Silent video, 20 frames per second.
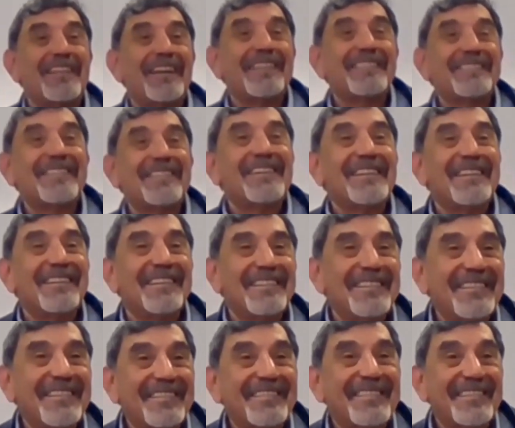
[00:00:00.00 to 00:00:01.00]
that
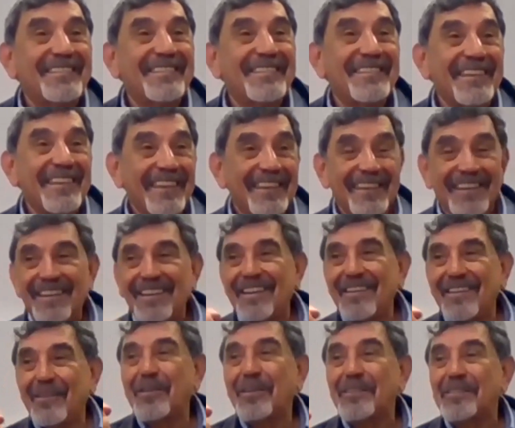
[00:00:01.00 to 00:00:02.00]
the city,
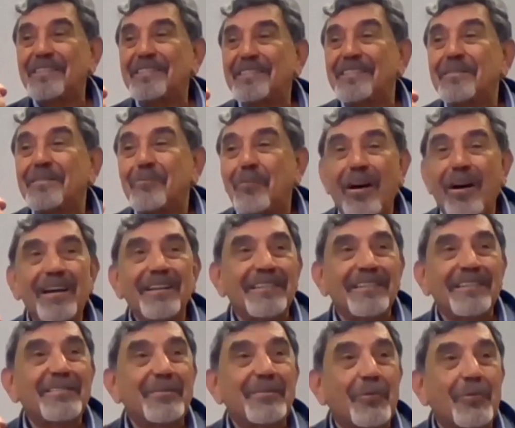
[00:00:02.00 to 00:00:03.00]
okay, this is why
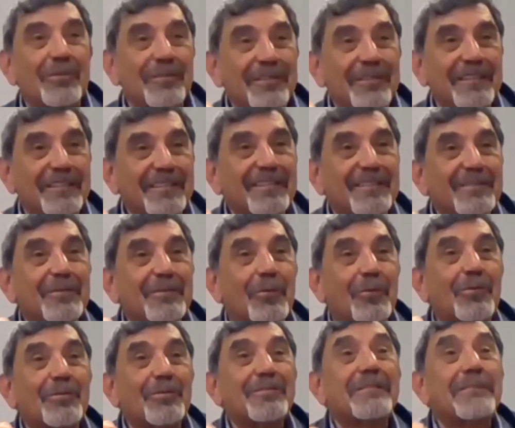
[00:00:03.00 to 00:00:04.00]
this is
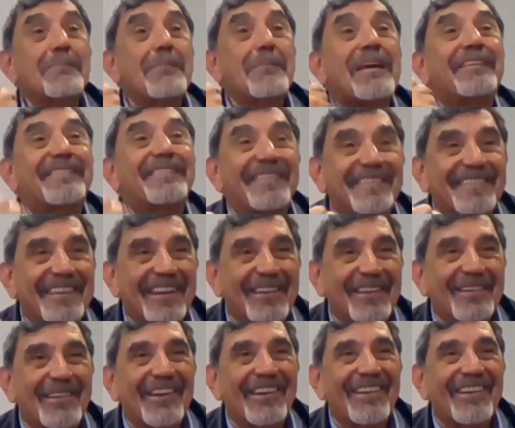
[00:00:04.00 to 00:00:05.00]
called the basic
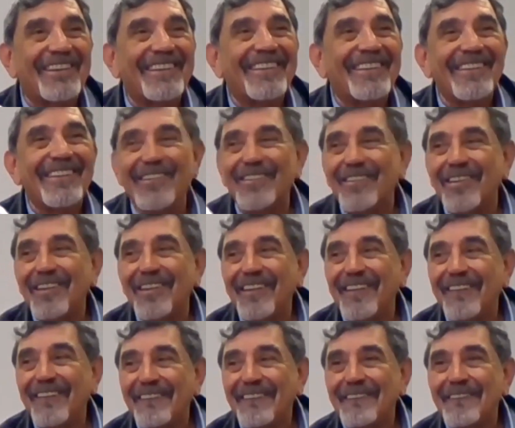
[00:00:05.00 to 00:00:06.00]
sector, okay?
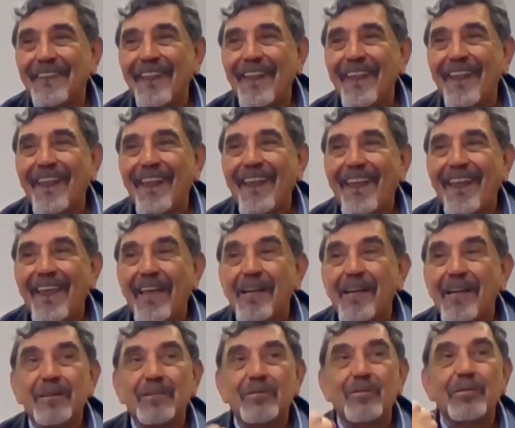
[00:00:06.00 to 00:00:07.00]

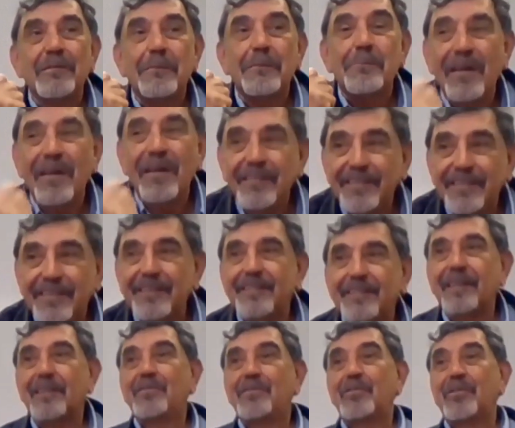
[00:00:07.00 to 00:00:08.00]
So the basic
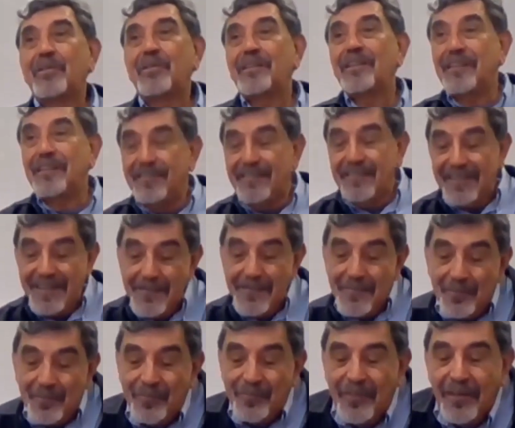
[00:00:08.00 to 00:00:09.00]
sector is
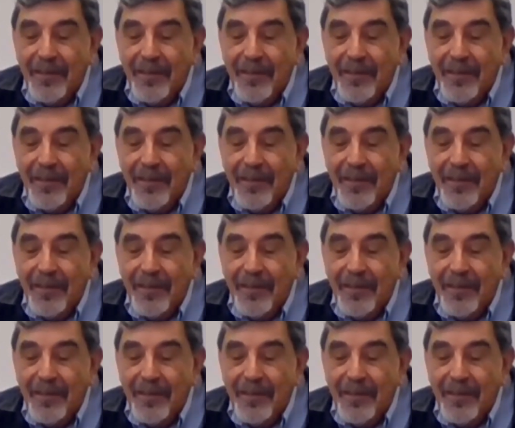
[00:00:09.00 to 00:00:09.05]
the